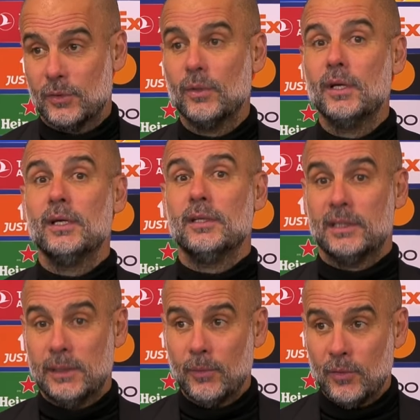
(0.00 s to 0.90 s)
So
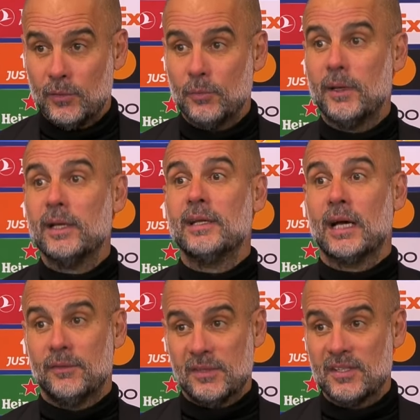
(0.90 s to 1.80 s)
the team we're going to play,
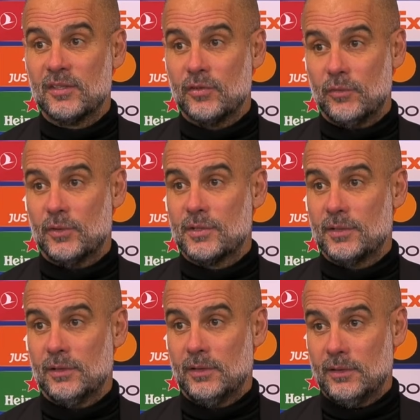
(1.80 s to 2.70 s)
they have these attributes,